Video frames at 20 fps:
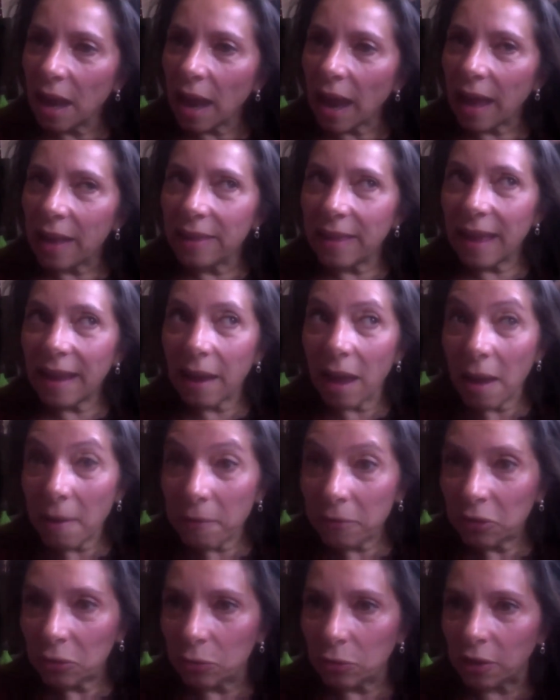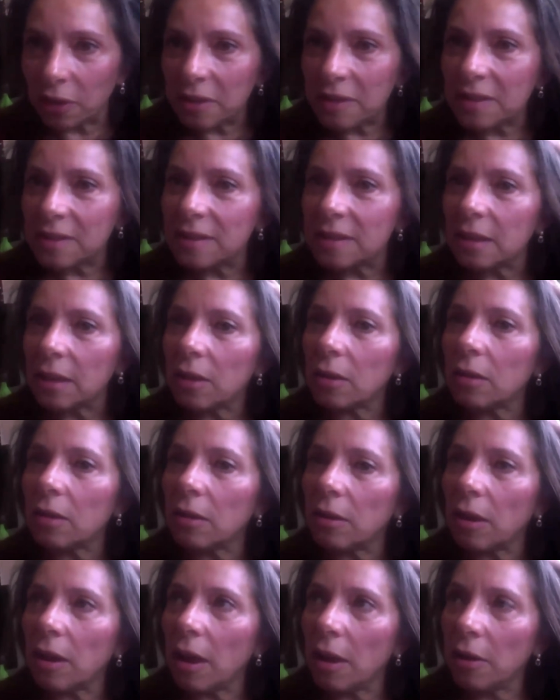And then afterwards,
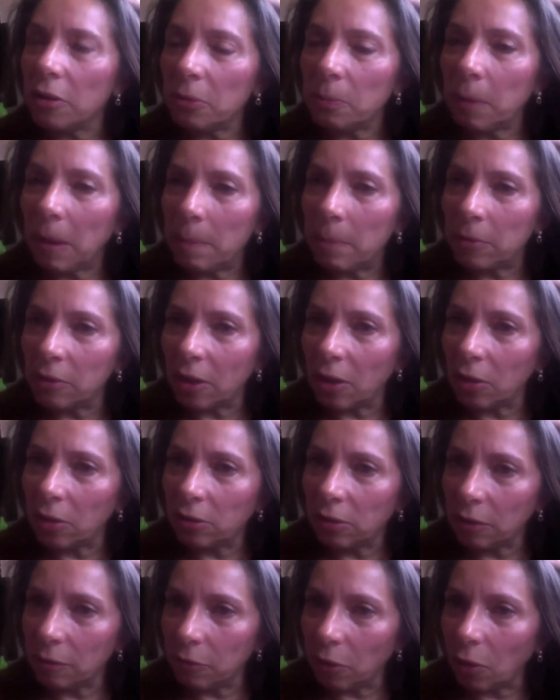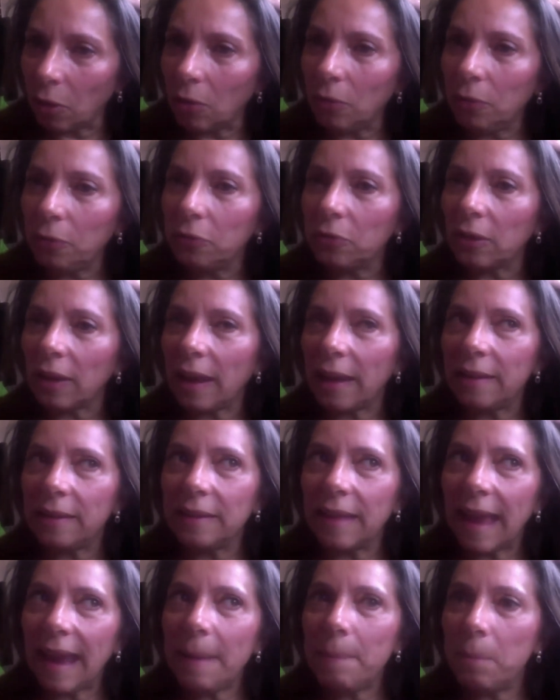other people got involved, and
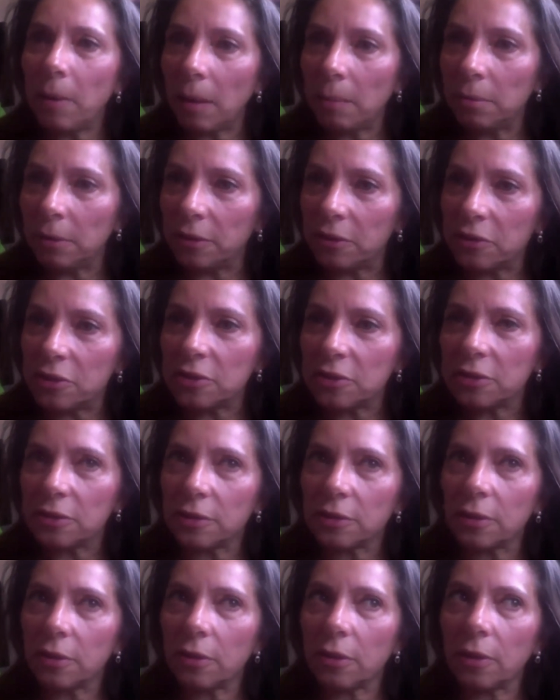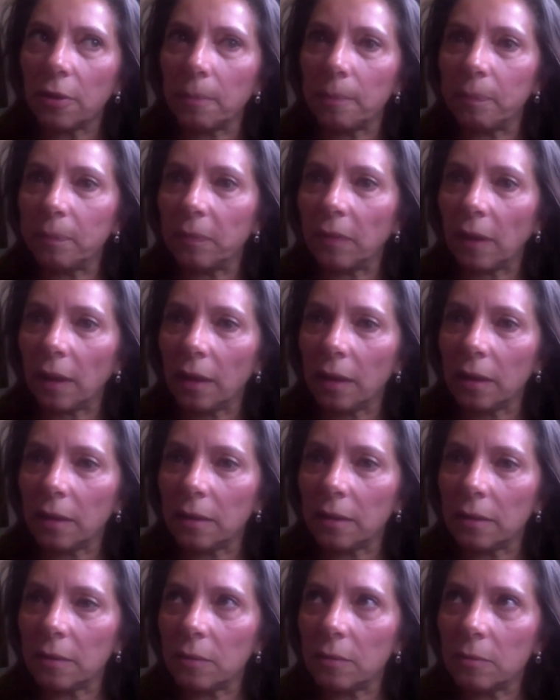they published
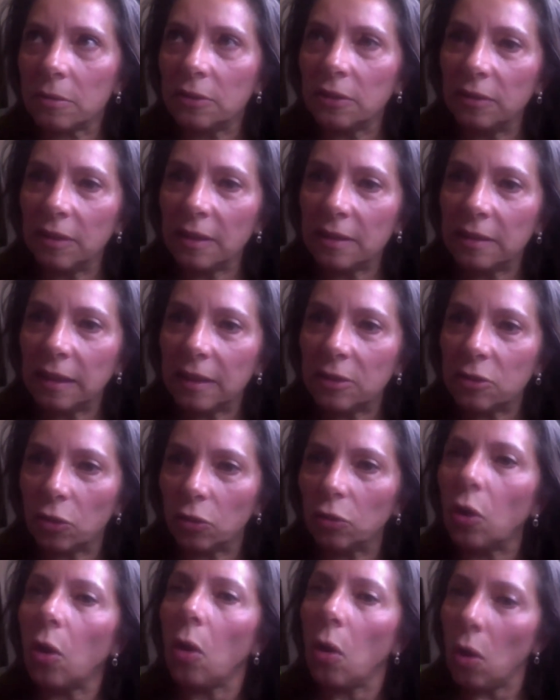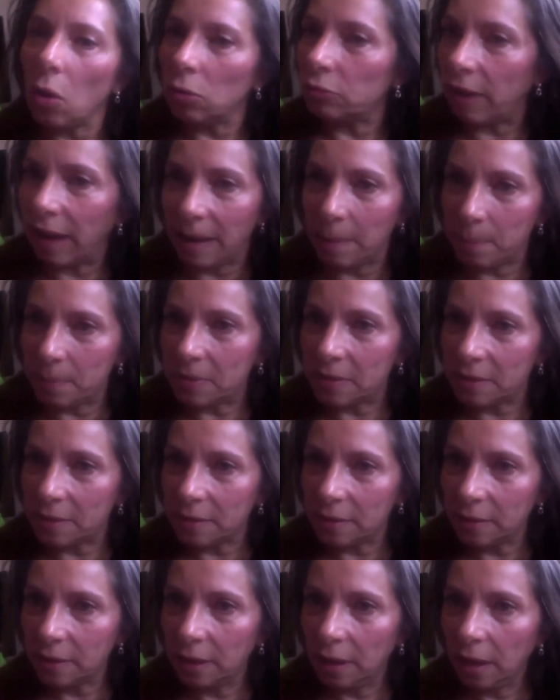statistics on all rapes.
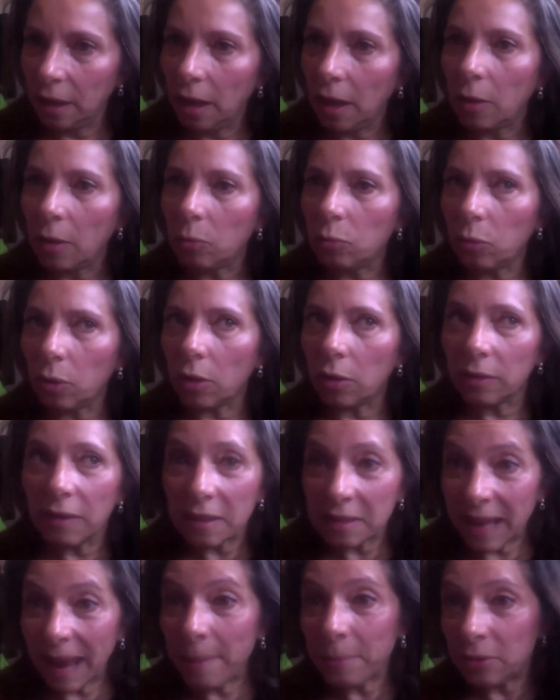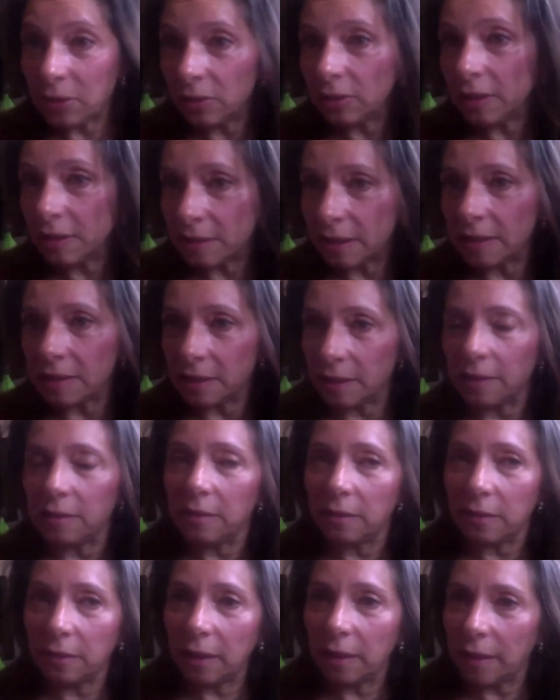Well, the same statistics
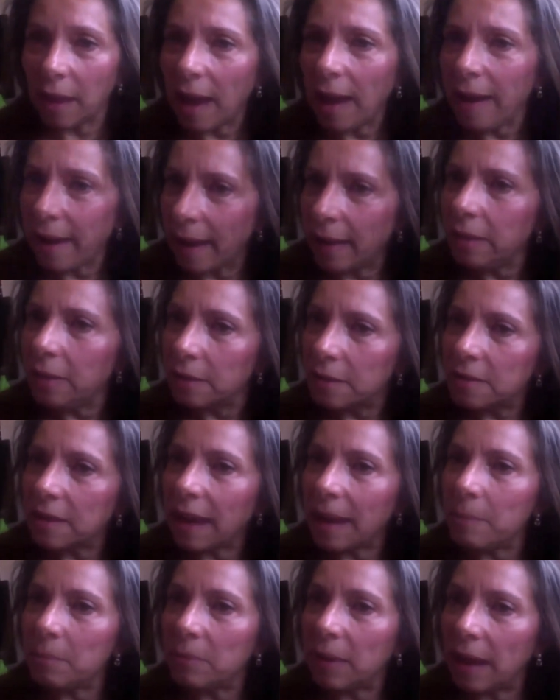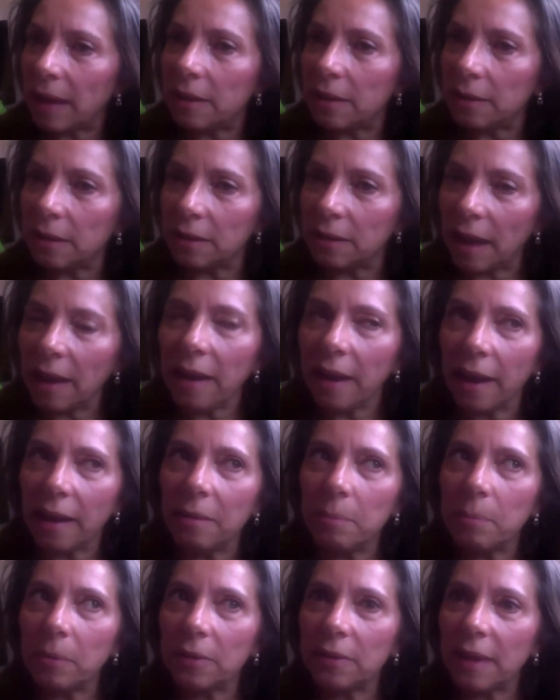that I had, the same data that I
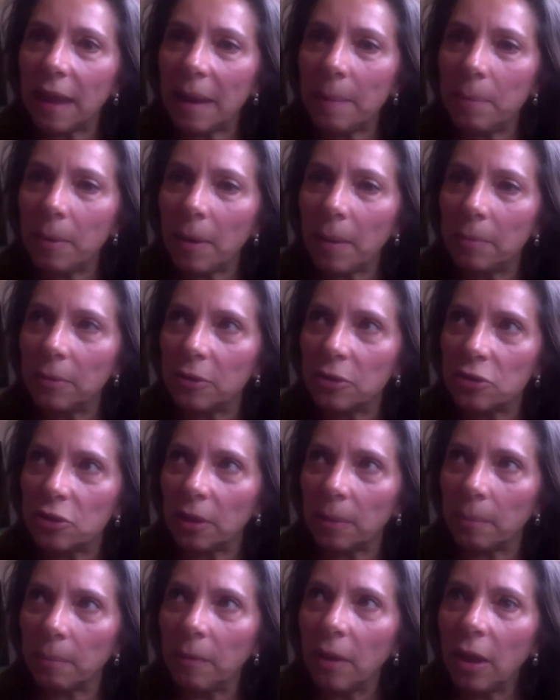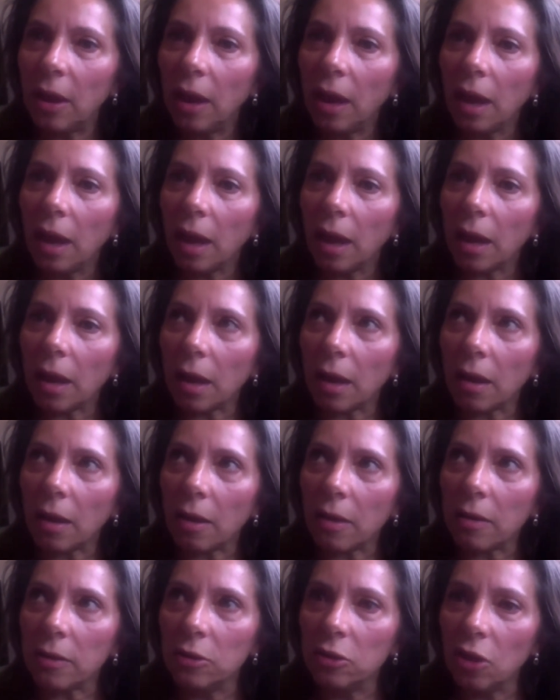had, but they published them
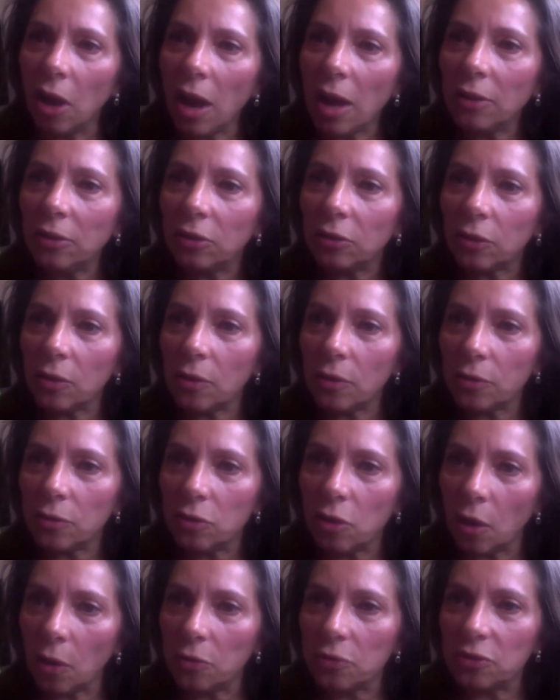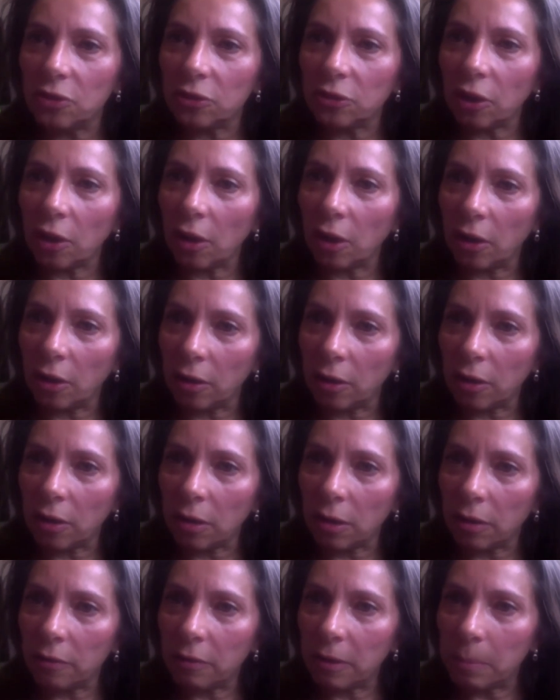not on those that are
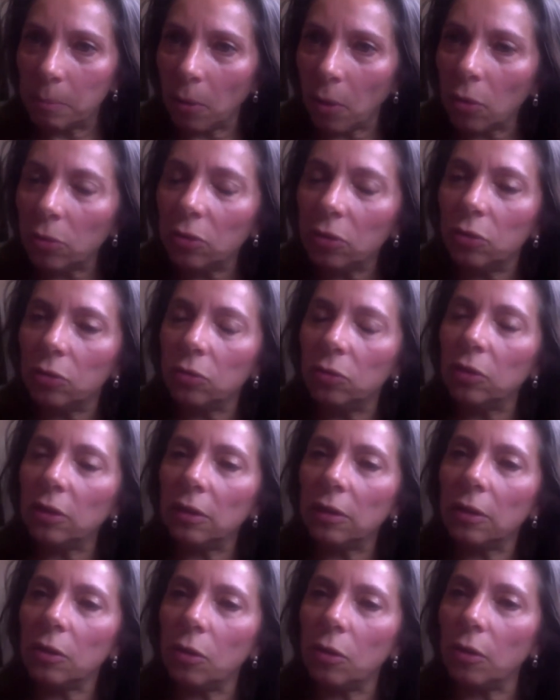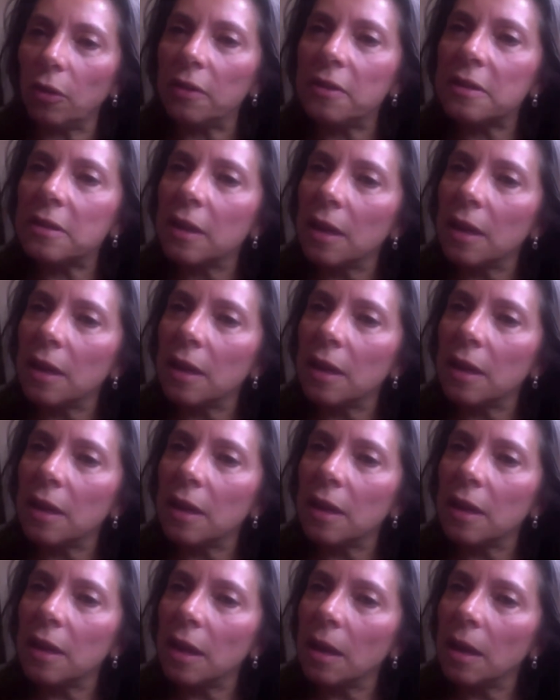reported to the courts,
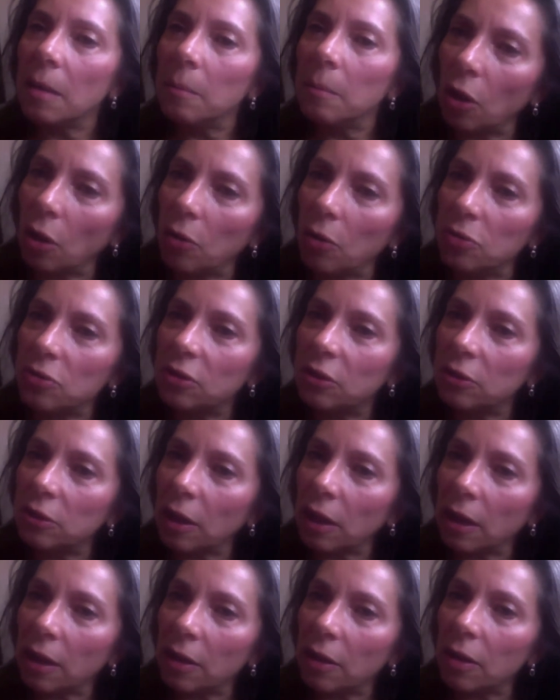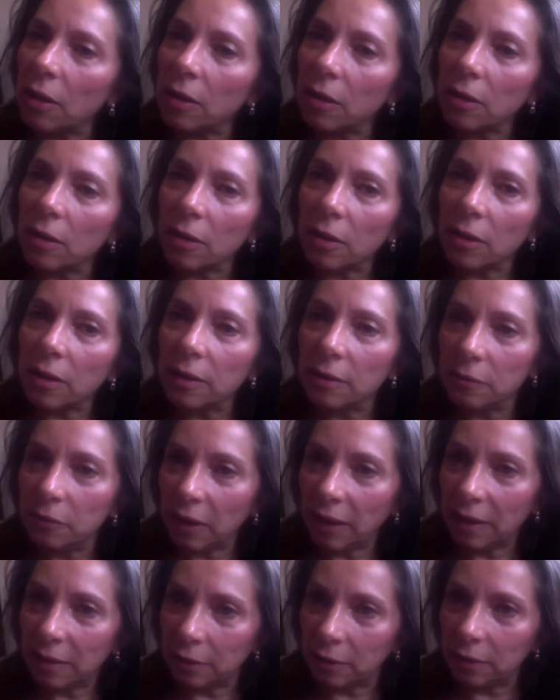on those that are
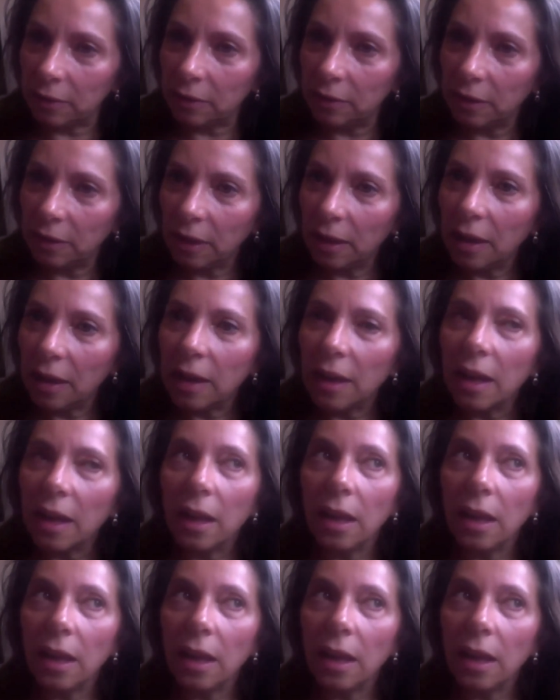convicted.